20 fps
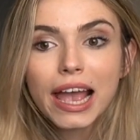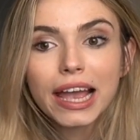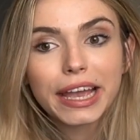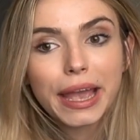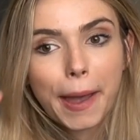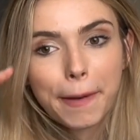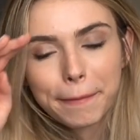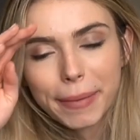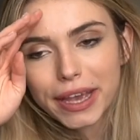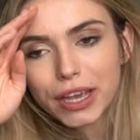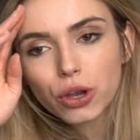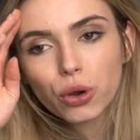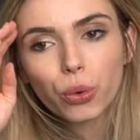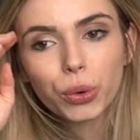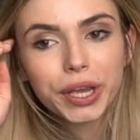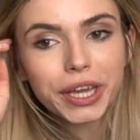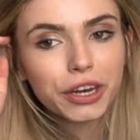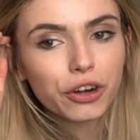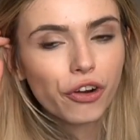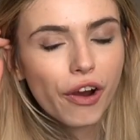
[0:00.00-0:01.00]
get my
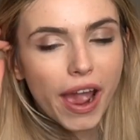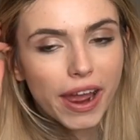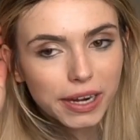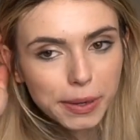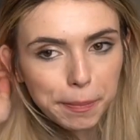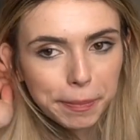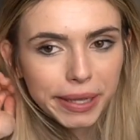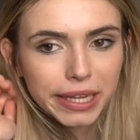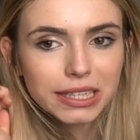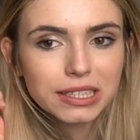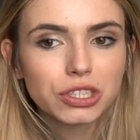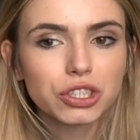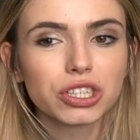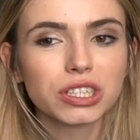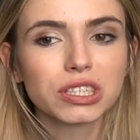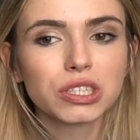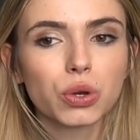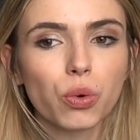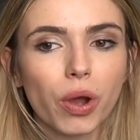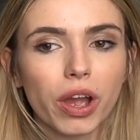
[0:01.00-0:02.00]
queen or any piece to
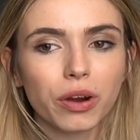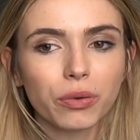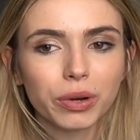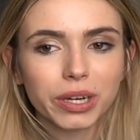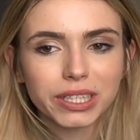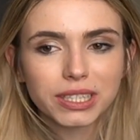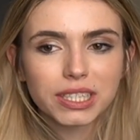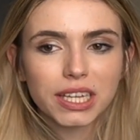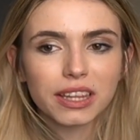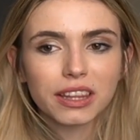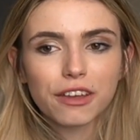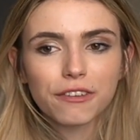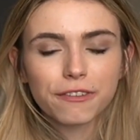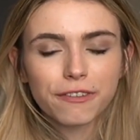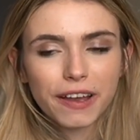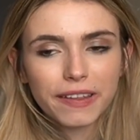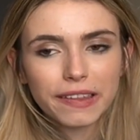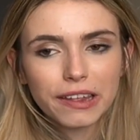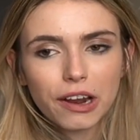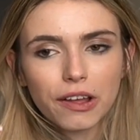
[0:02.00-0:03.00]
a square where it's
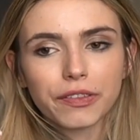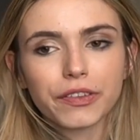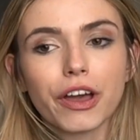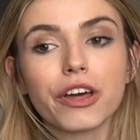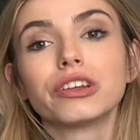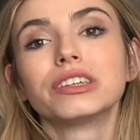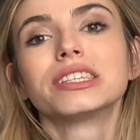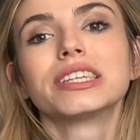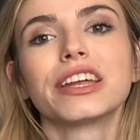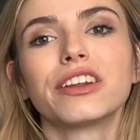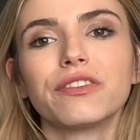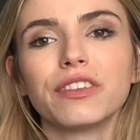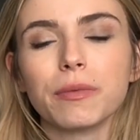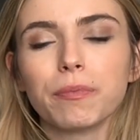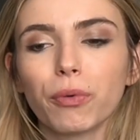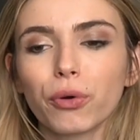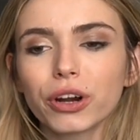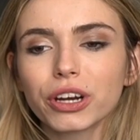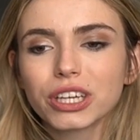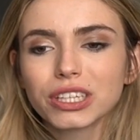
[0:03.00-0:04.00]
undefended on the other side of the
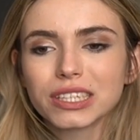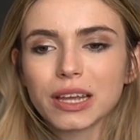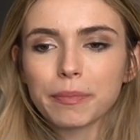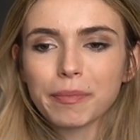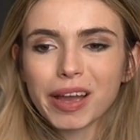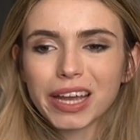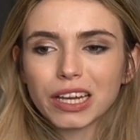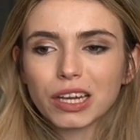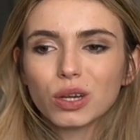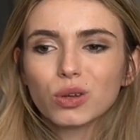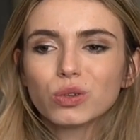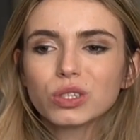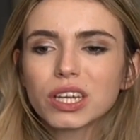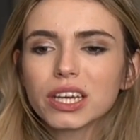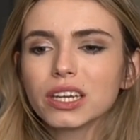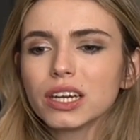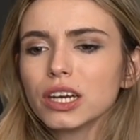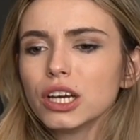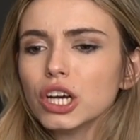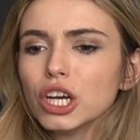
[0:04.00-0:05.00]
board because I might lose
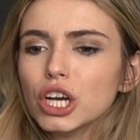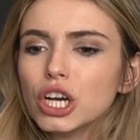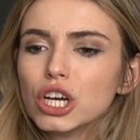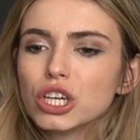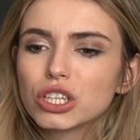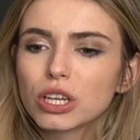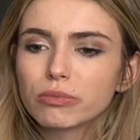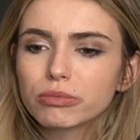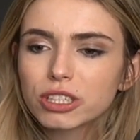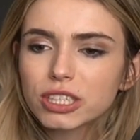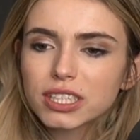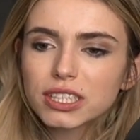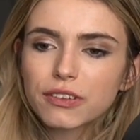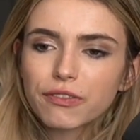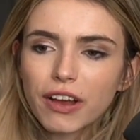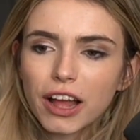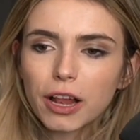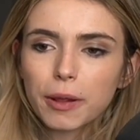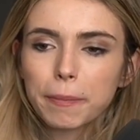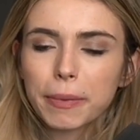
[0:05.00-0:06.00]
it. So I'm just
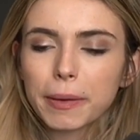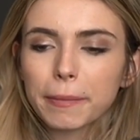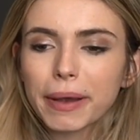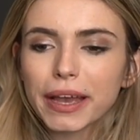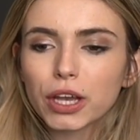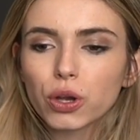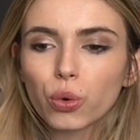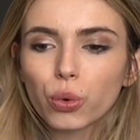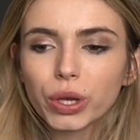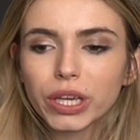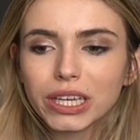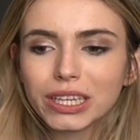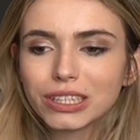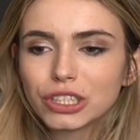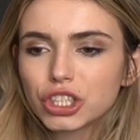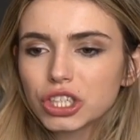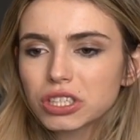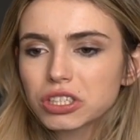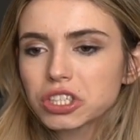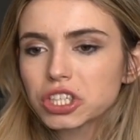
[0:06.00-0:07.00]
developing my queen
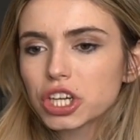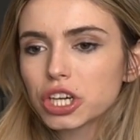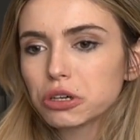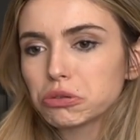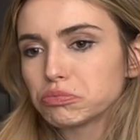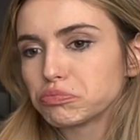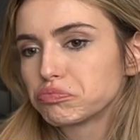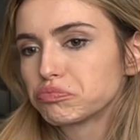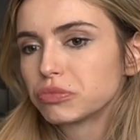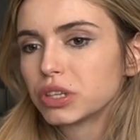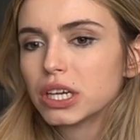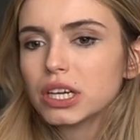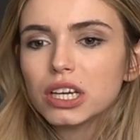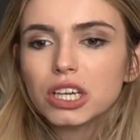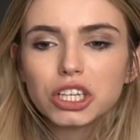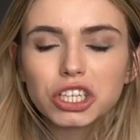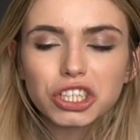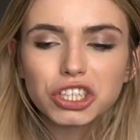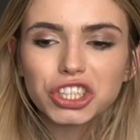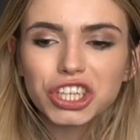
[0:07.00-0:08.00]
just to
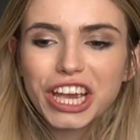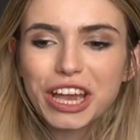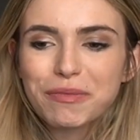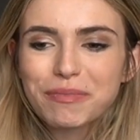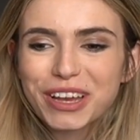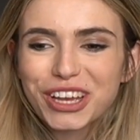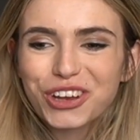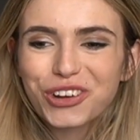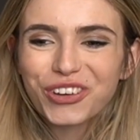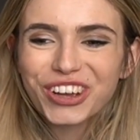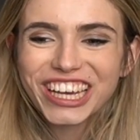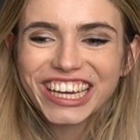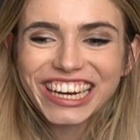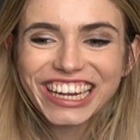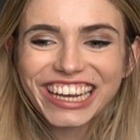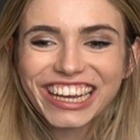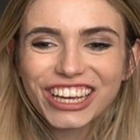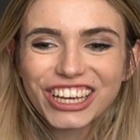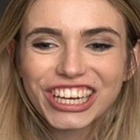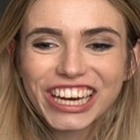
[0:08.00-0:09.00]
get my queen
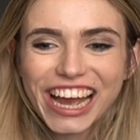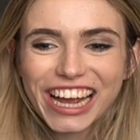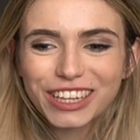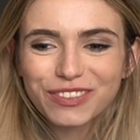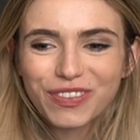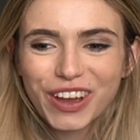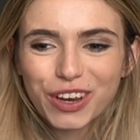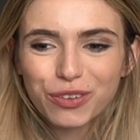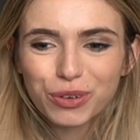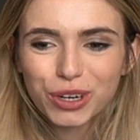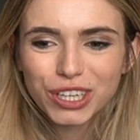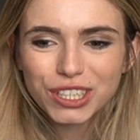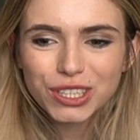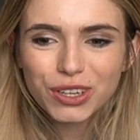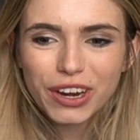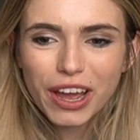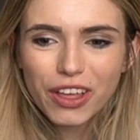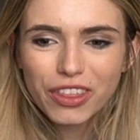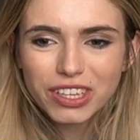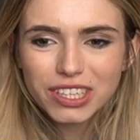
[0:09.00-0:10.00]
and connect my rook. So
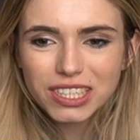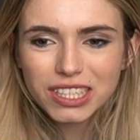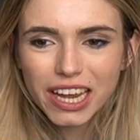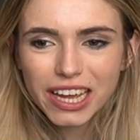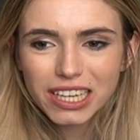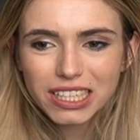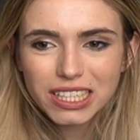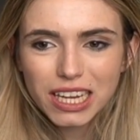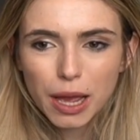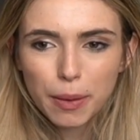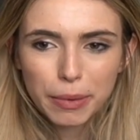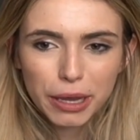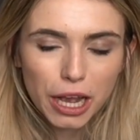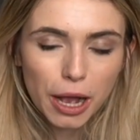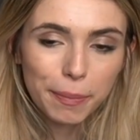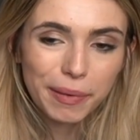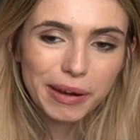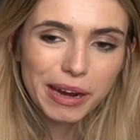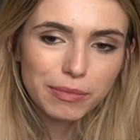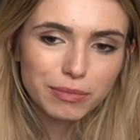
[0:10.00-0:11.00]
now this knight is coming
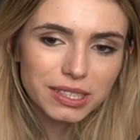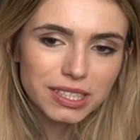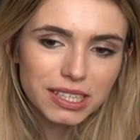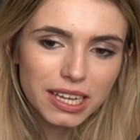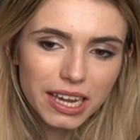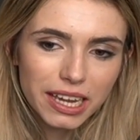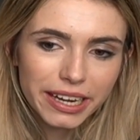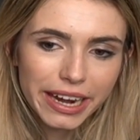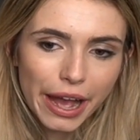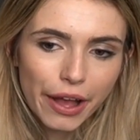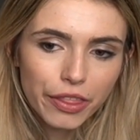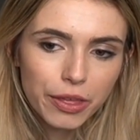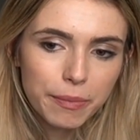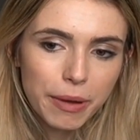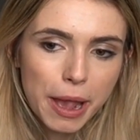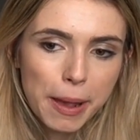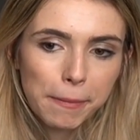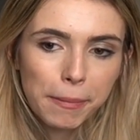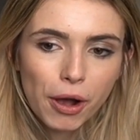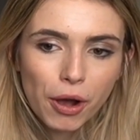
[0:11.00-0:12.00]
up. And I'm seeing now that
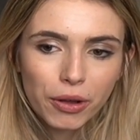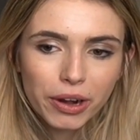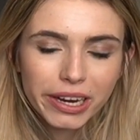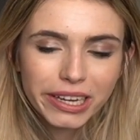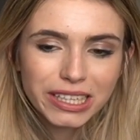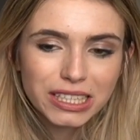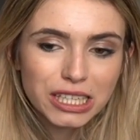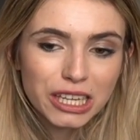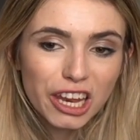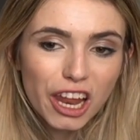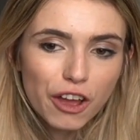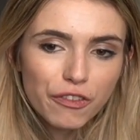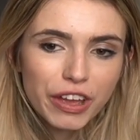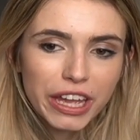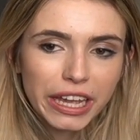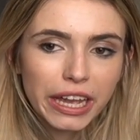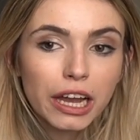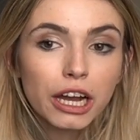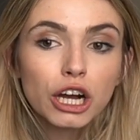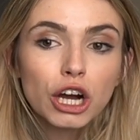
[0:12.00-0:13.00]
my opponent is loving